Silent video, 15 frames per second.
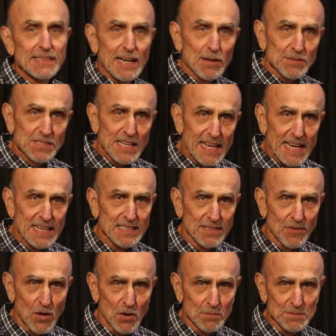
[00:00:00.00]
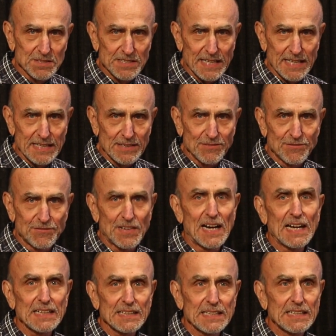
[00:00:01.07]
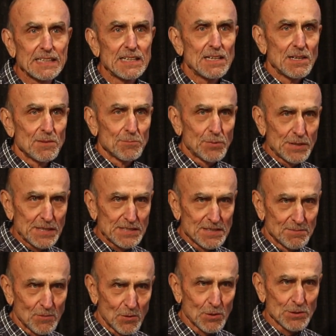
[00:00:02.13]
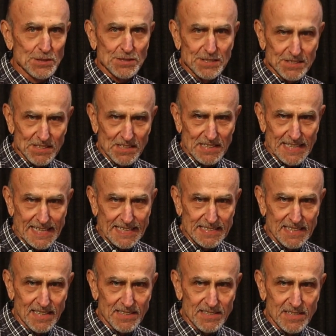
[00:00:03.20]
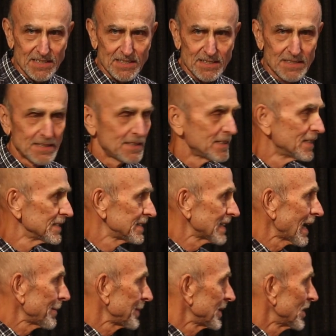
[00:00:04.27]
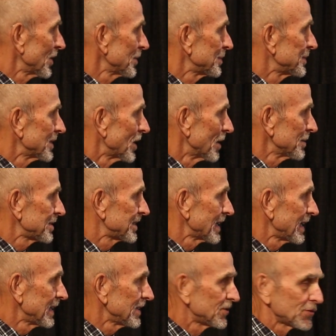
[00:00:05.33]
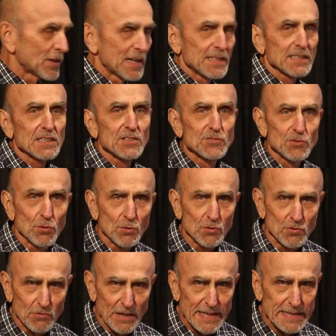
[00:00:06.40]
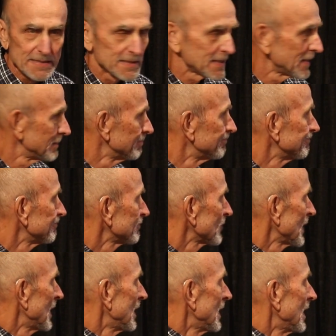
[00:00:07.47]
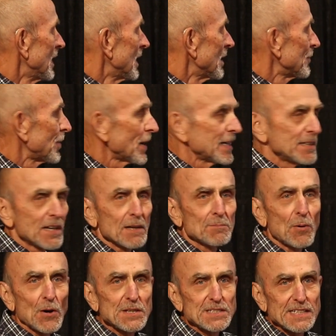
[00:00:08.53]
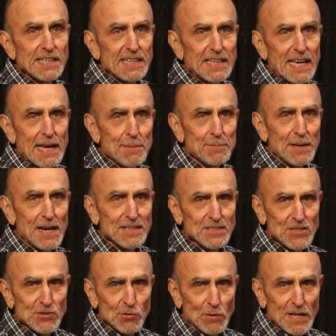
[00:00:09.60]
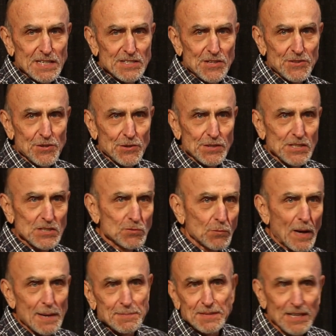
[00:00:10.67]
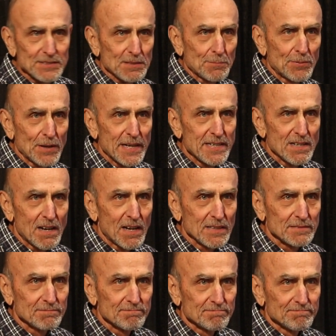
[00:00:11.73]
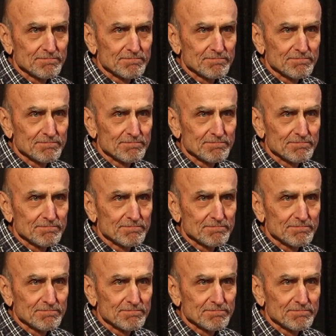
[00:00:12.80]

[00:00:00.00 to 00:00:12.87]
That was the end of homesteading, finally putting some order to the land out here, stopping homesteading, trying to control grazing. Prairie dog poisoning campaign in the 20s and 30s wiped out the prairie dog,